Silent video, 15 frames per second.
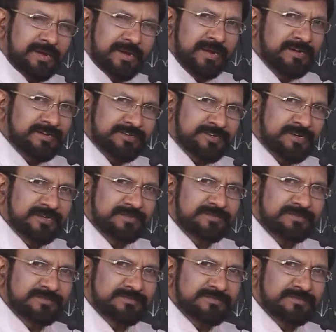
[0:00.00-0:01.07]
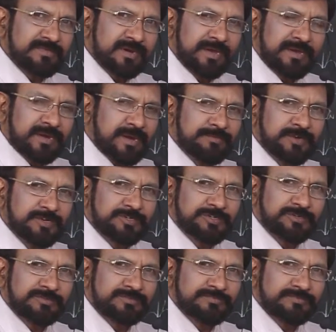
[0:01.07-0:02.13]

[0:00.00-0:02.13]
write strings like Ramesh,